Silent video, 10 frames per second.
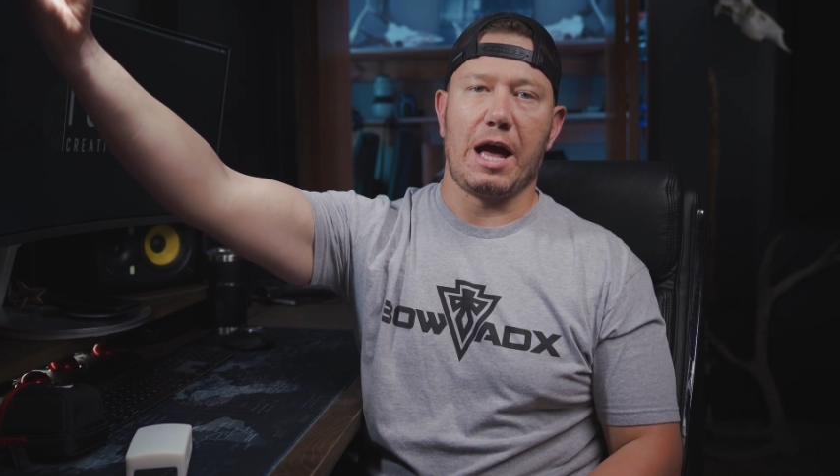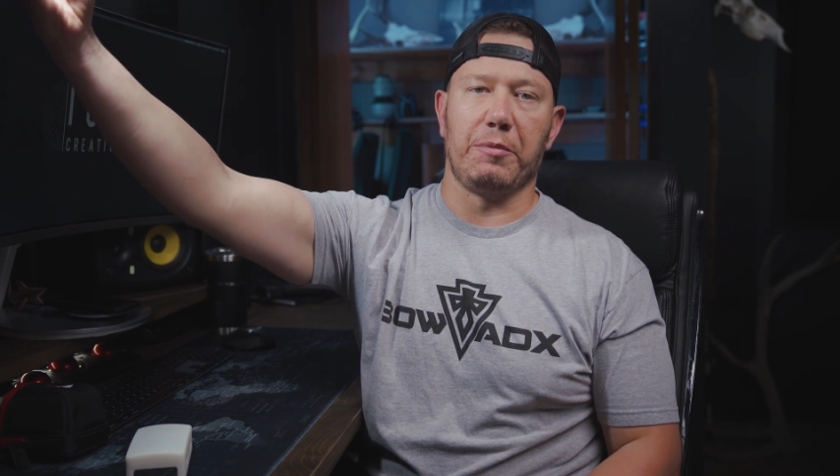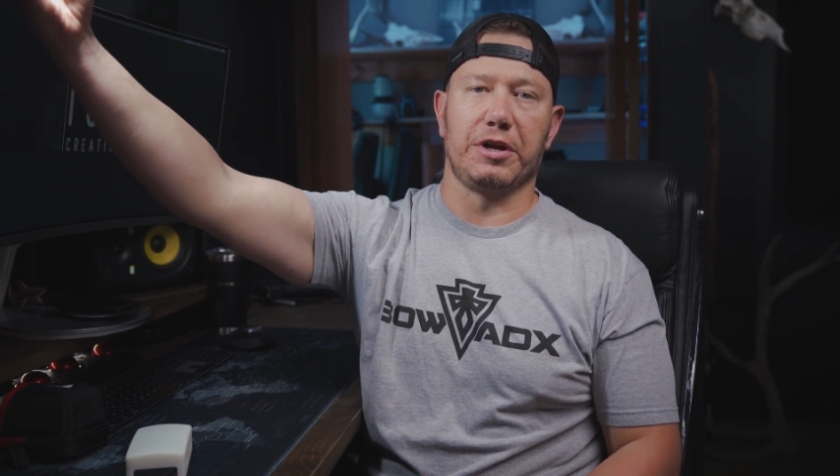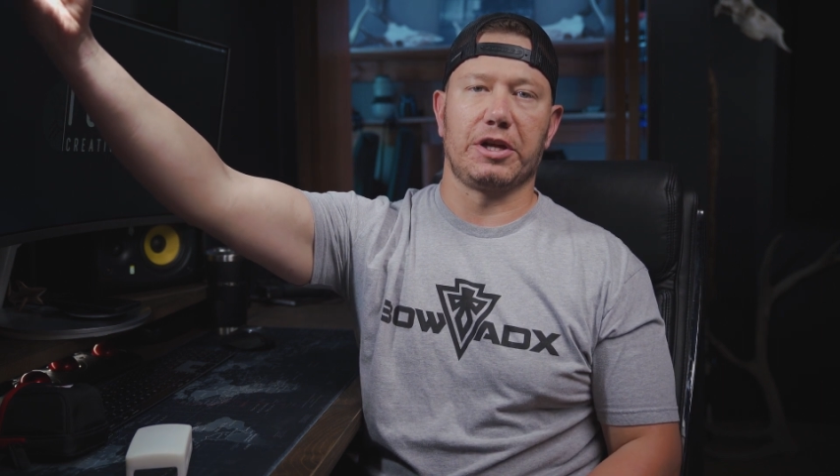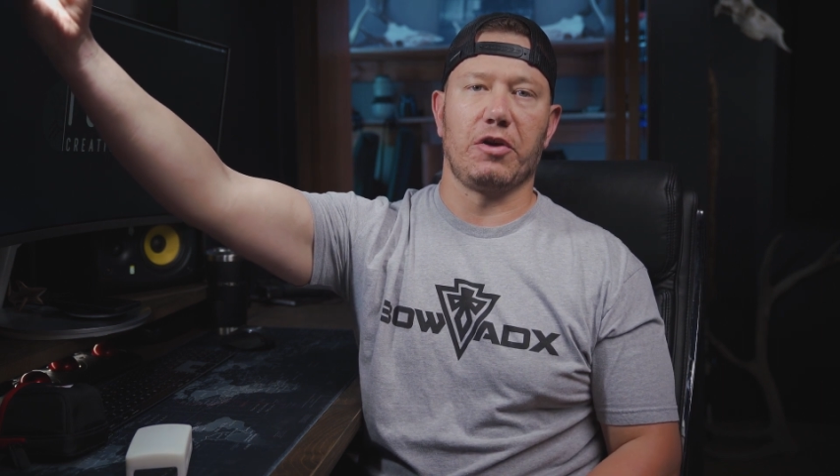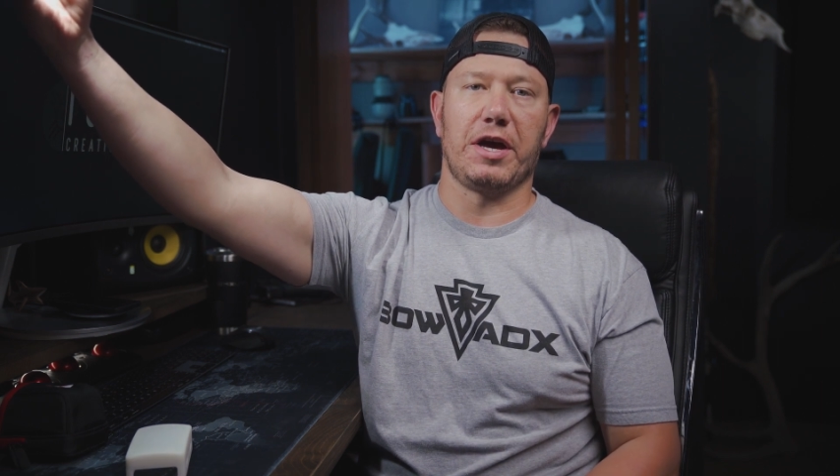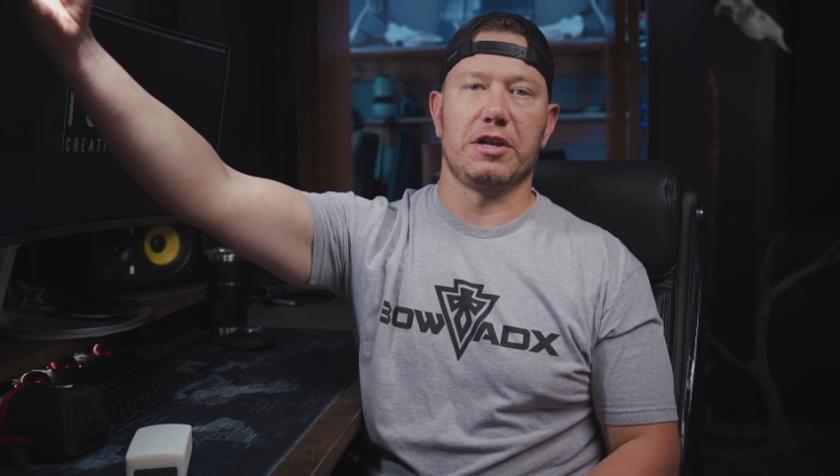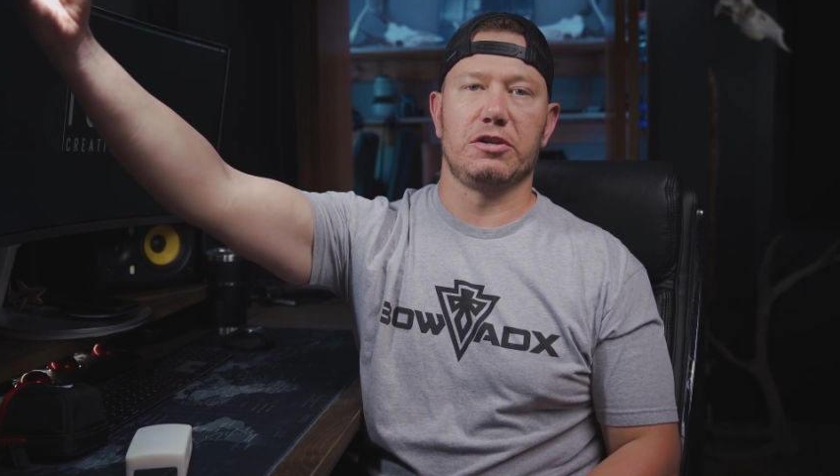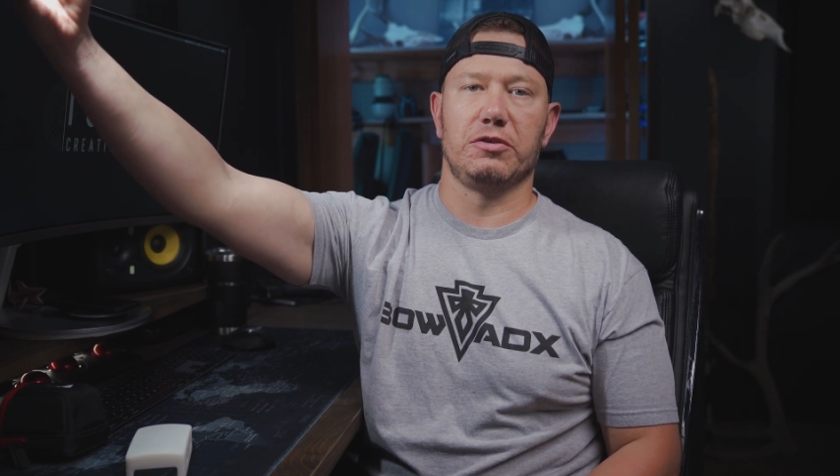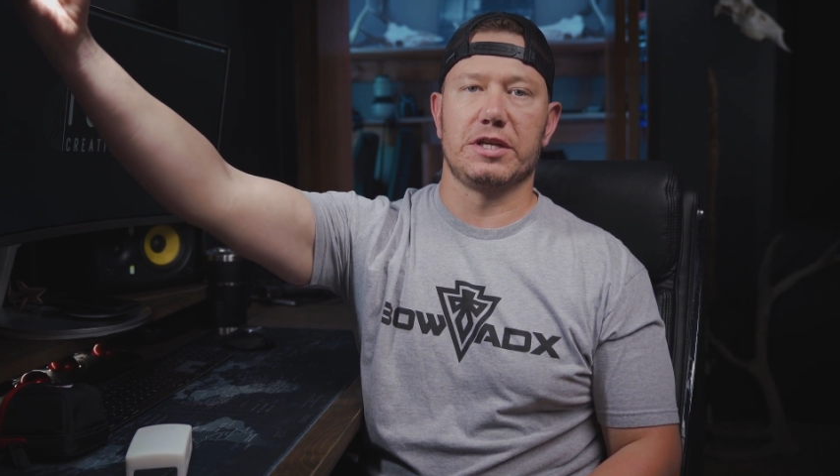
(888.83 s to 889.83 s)
I'm going to go ahead
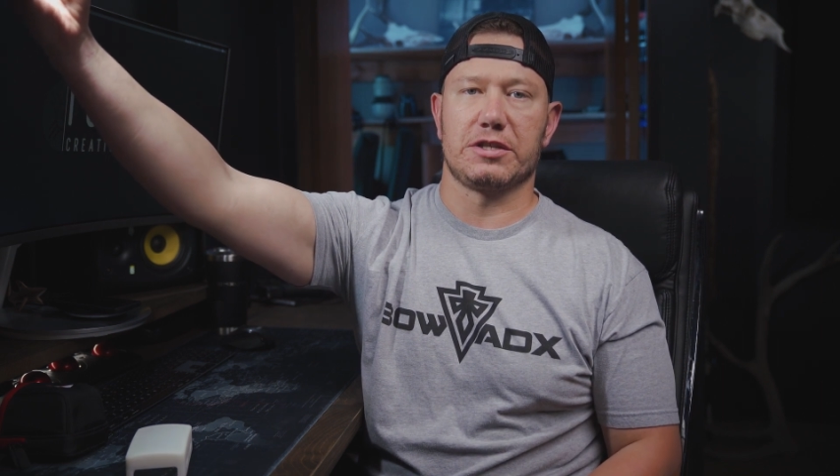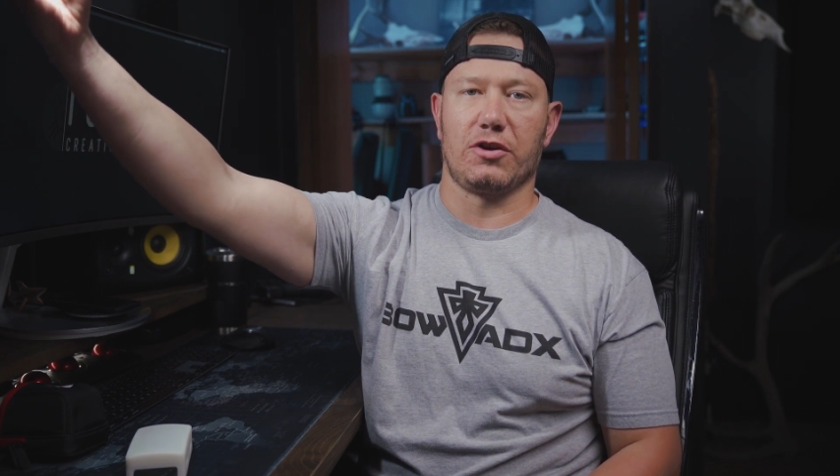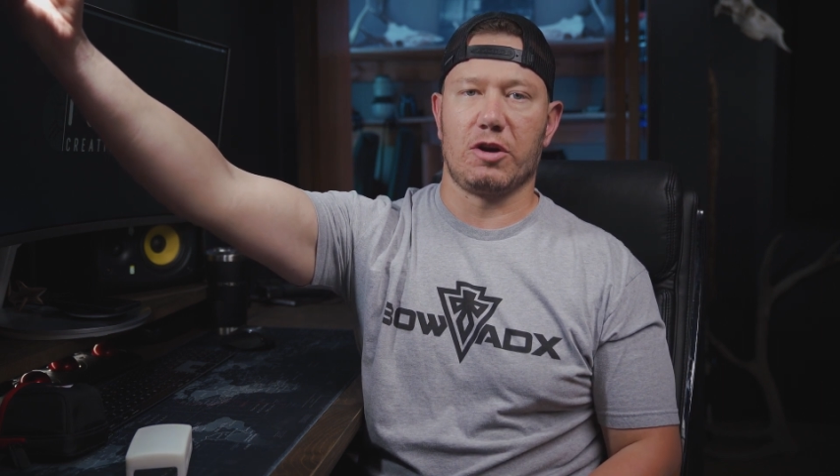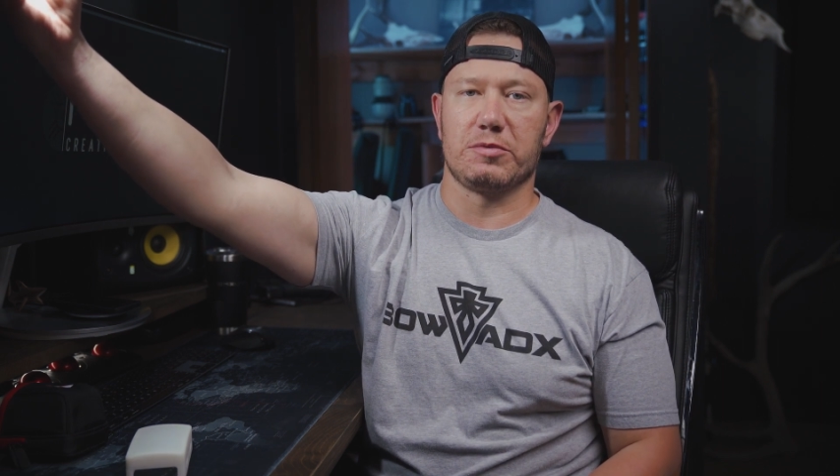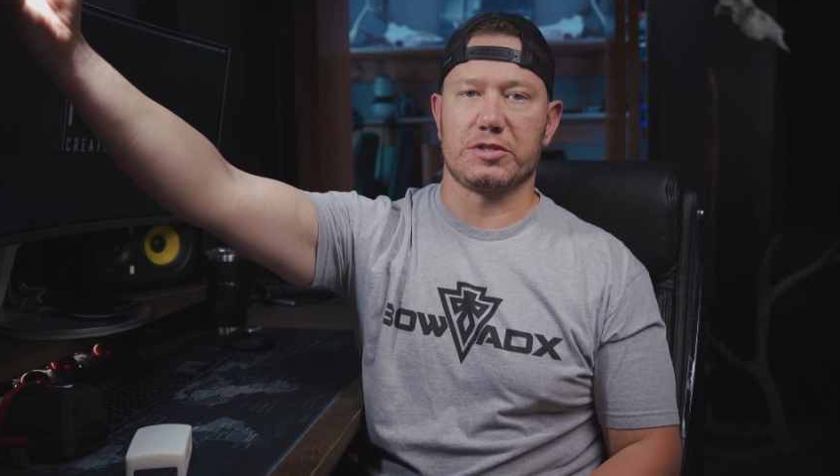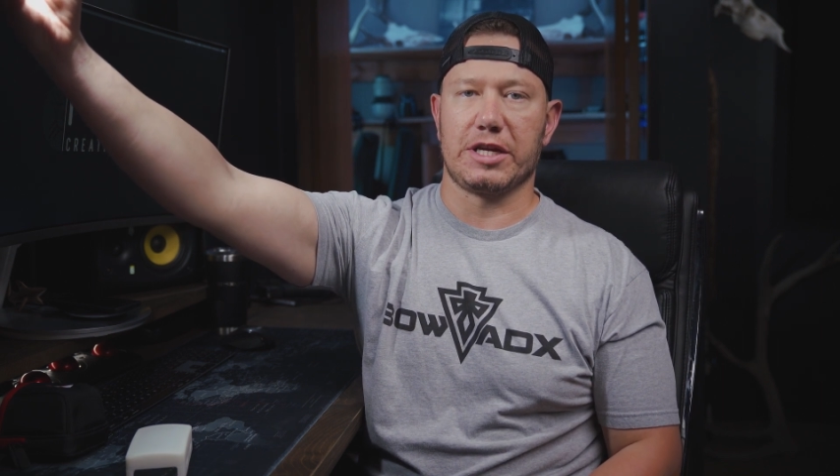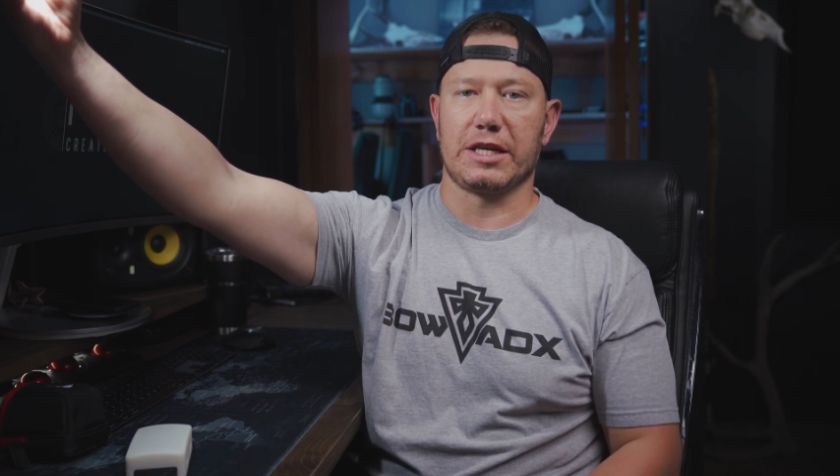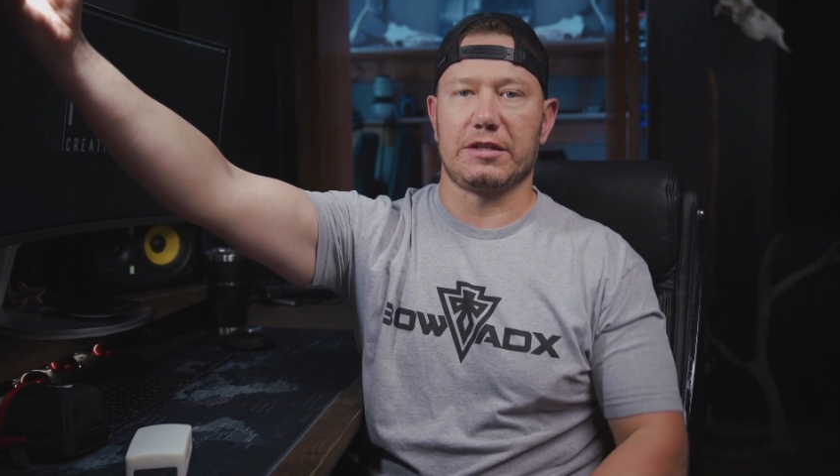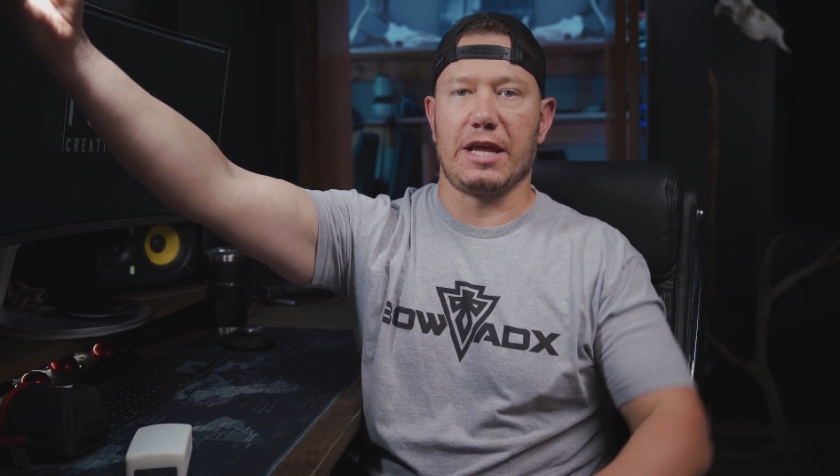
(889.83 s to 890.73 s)
and do this at arm's length.